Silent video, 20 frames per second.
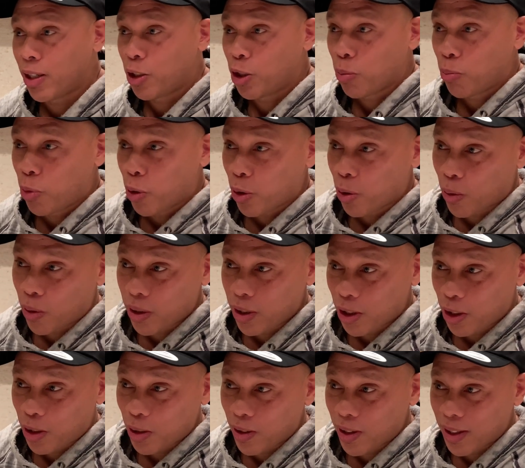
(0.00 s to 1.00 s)
You should put it on
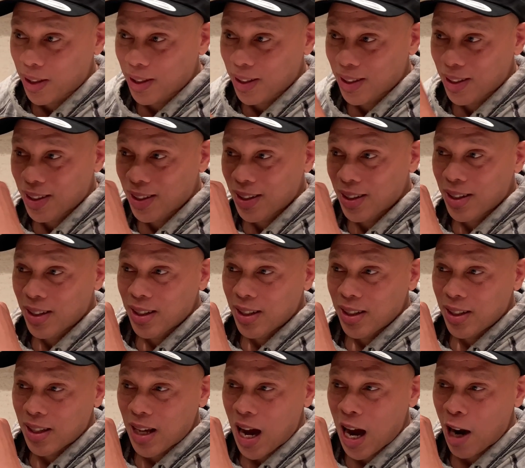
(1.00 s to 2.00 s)
your joint.
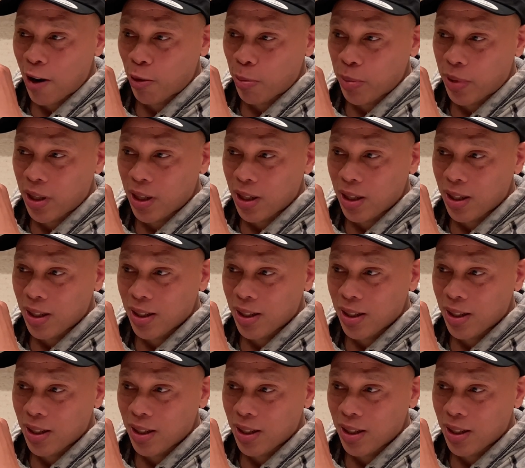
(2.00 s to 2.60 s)
Hierarchy.